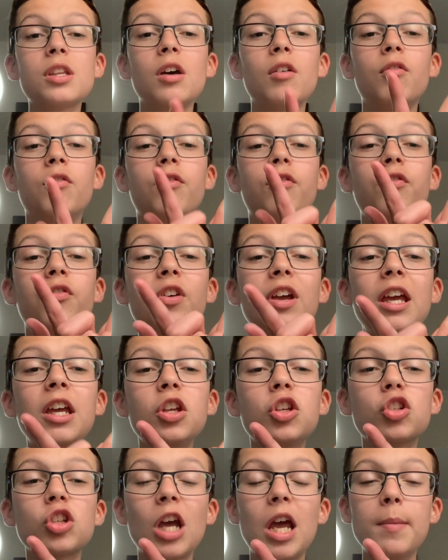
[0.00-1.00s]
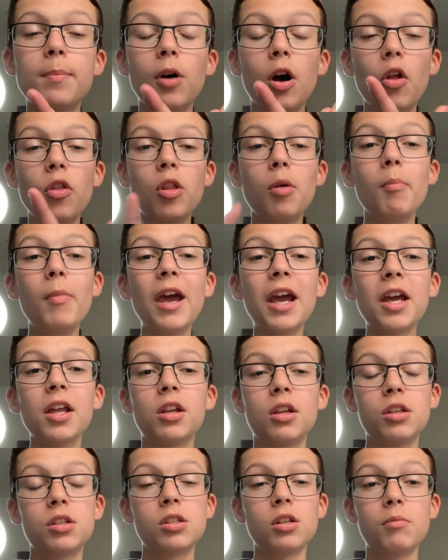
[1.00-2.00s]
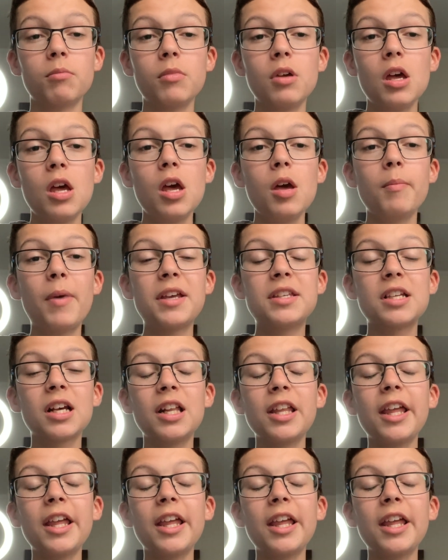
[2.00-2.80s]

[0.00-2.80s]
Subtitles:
a V shape on the mechanism. Basically,